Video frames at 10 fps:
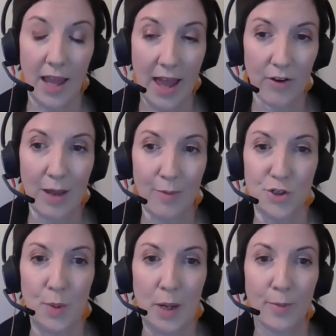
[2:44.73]
and count
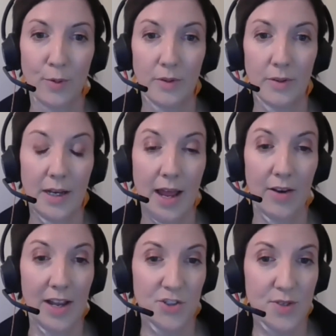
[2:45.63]
Aboriginal people in
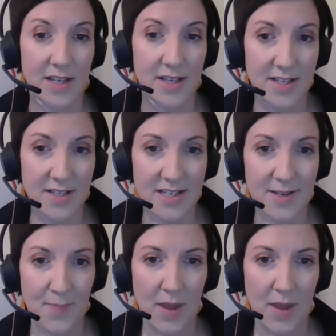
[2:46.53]
our national census,